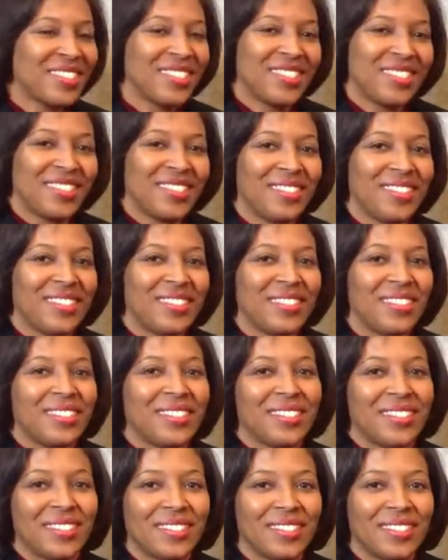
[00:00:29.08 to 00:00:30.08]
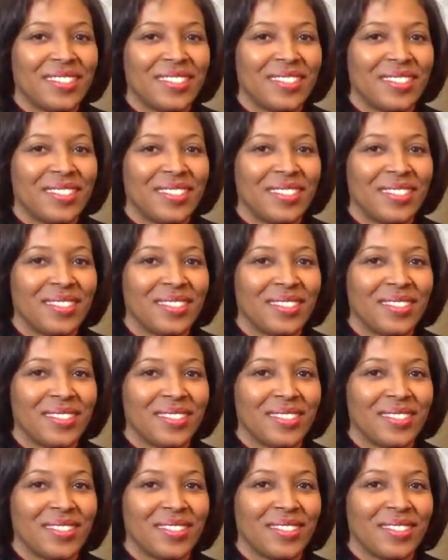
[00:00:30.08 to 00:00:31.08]

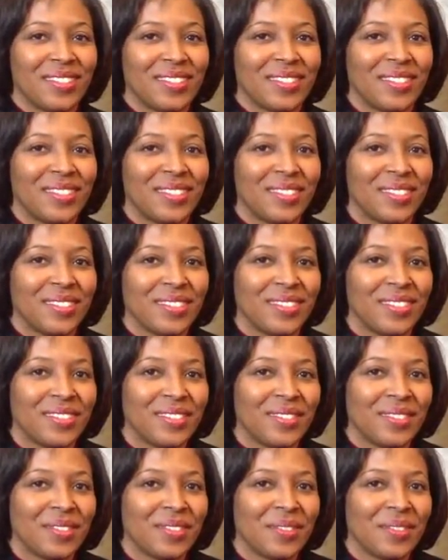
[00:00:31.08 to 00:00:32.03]
The person shown says nothing.